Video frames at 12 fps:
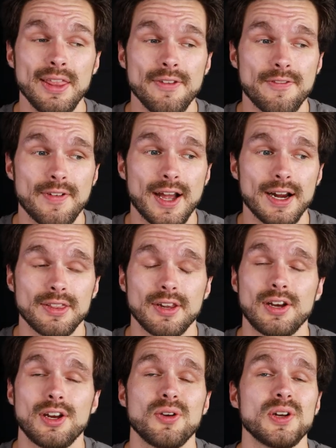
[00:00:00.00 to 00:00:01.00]
and the fact
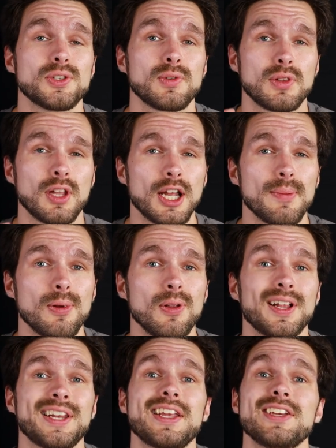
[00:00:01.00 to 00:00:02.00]
that I know it's
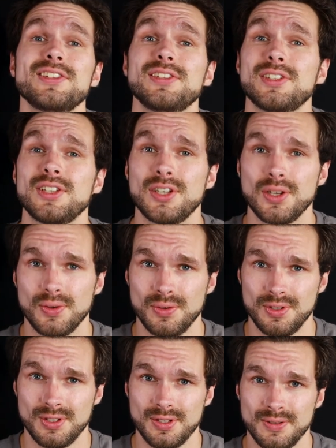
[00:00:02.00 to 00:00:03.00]
reliable and easy to
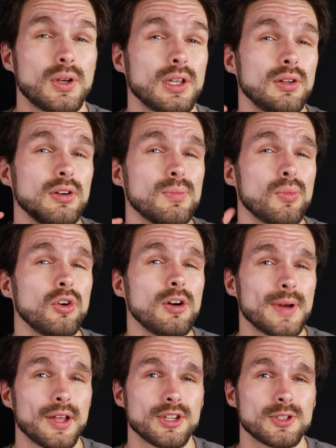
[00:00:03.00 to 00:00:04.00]
use. You can learn more
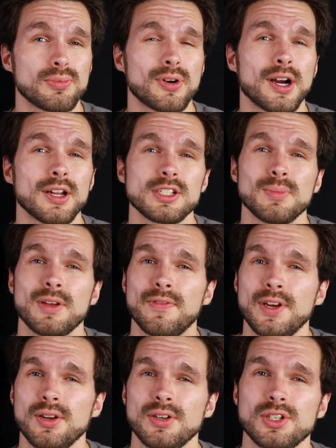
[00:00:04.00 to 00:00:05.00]
about this product in my
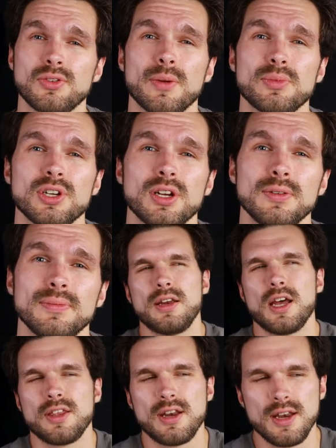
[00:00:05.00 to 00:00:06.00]
video description. Now the